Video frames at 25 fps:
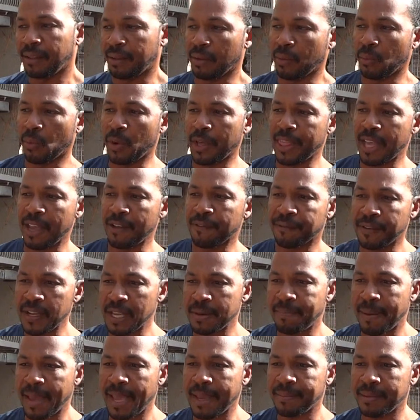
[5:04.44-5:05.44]
when they
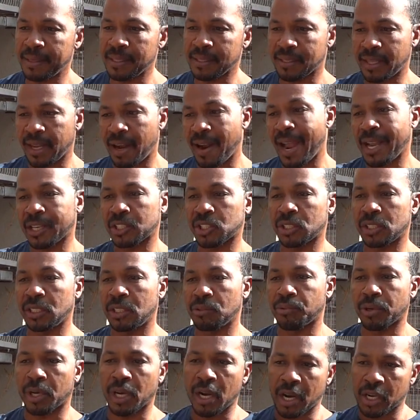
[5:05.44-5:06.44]
feed babies, they're actually
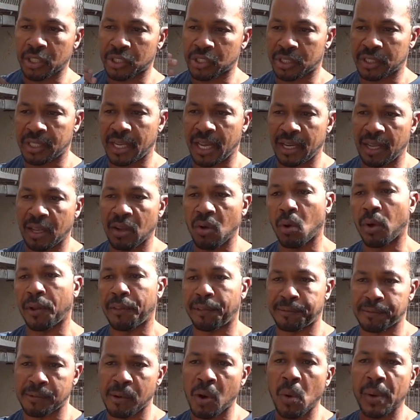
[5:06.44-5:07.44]
regurgitating or
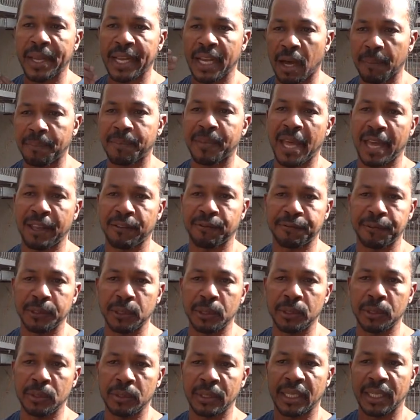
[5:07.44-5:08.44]
throwing up that
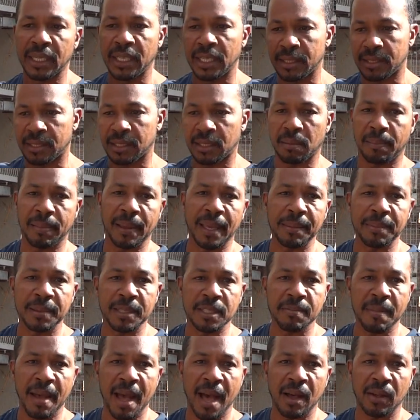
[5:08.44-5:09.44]
food into the
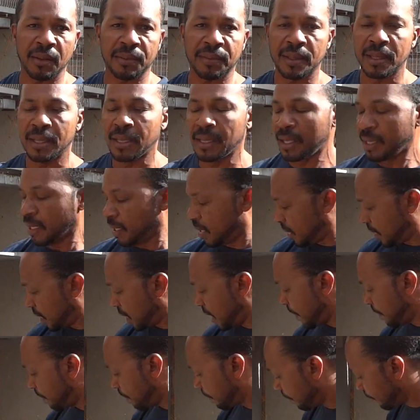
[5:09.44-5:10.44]
baby's mouth.
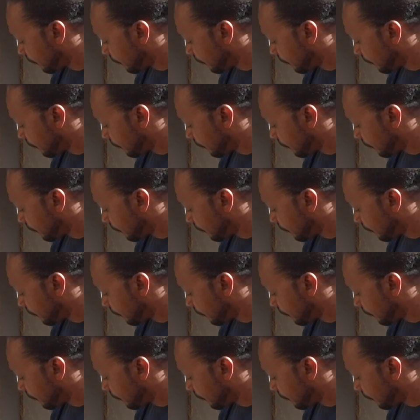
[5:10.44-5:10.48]
Keep